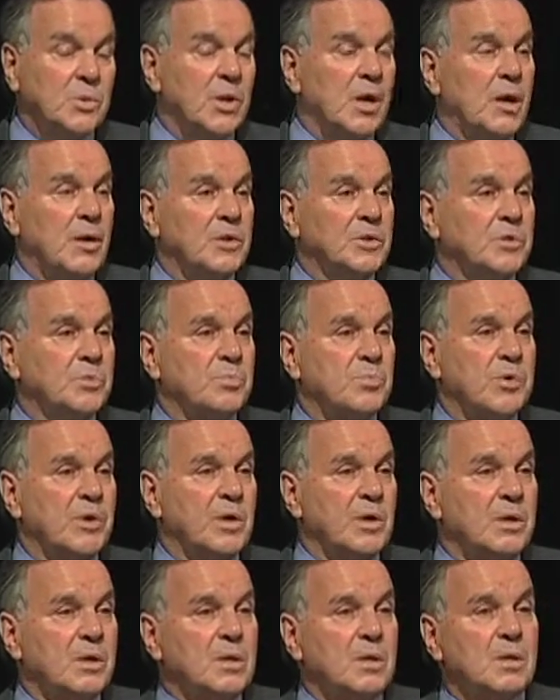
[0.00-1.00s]
what artists
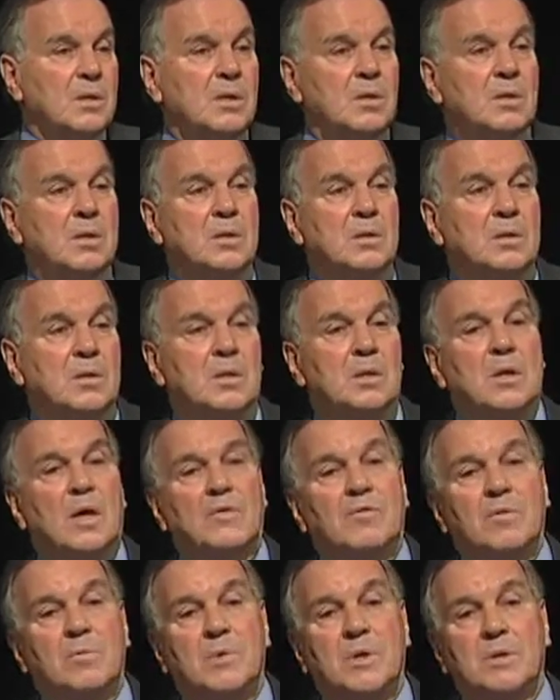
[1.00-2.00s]
bring to
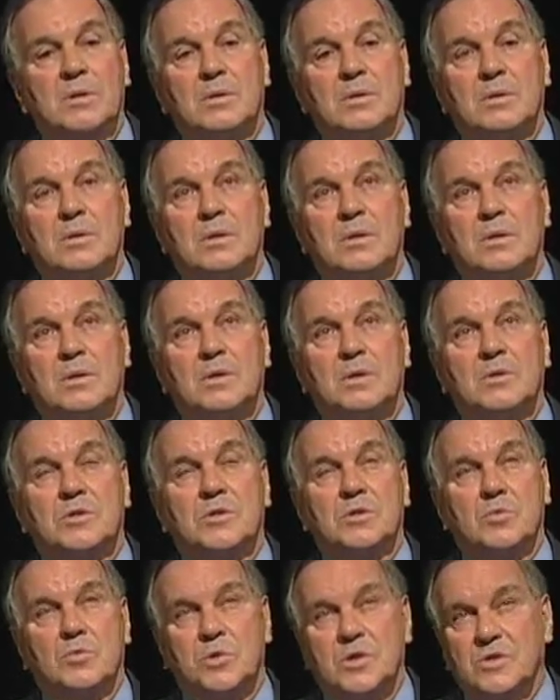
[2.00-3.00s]
government. It's
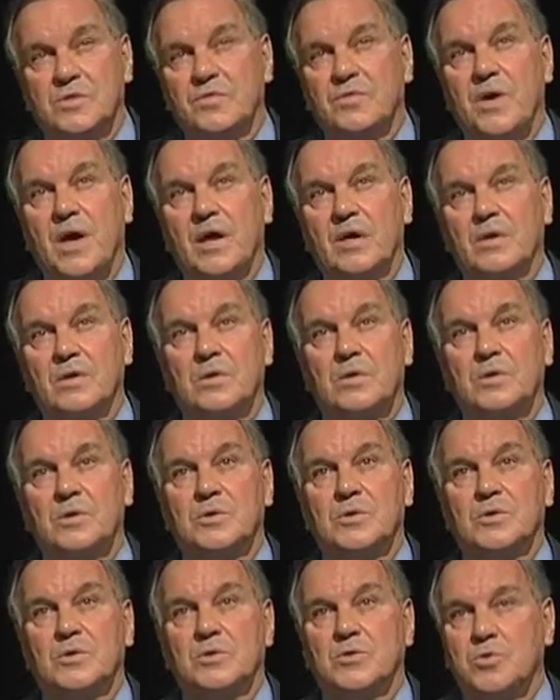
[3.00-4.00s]
the risk factor,
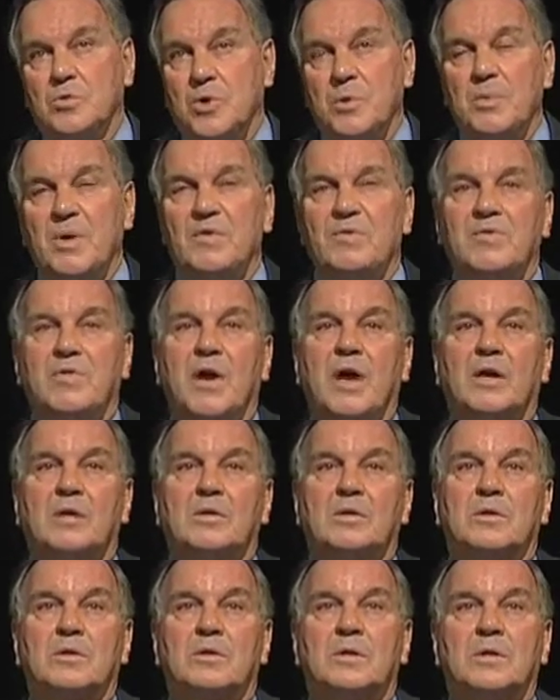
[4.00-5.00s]
it's the dreaming
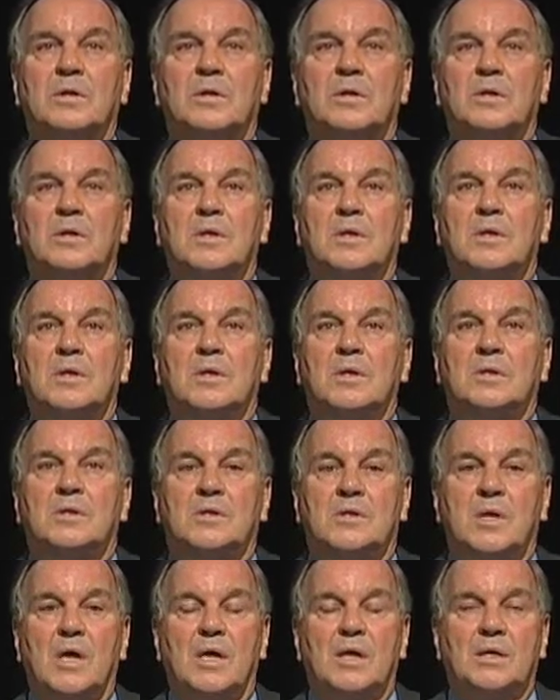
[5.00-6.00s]
factor, it's
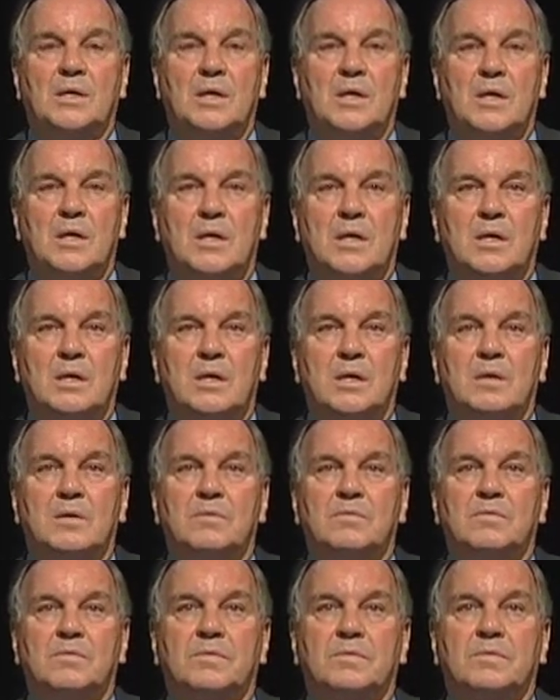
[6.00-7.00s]
the idea
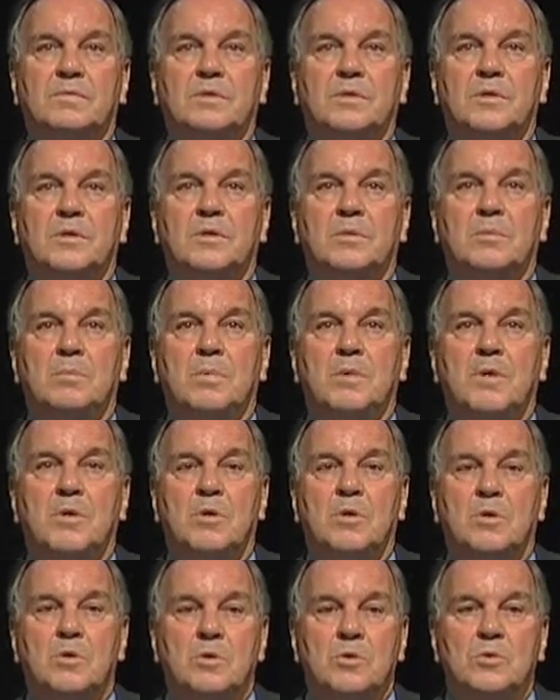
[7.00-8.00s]
of
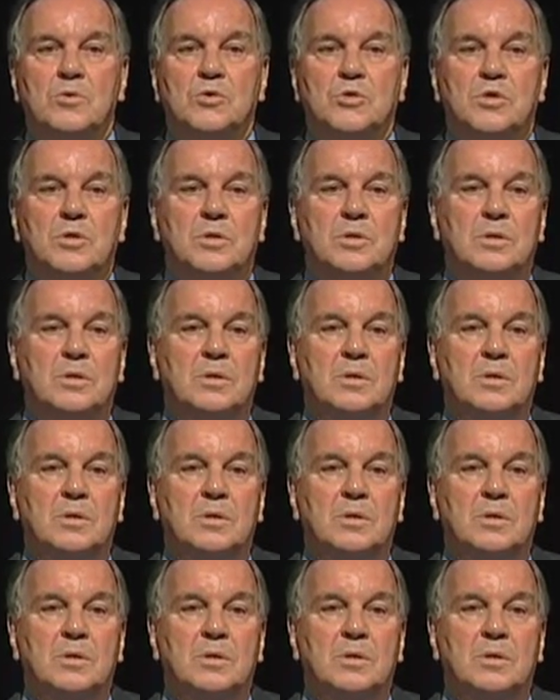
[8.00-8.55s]
inclusion,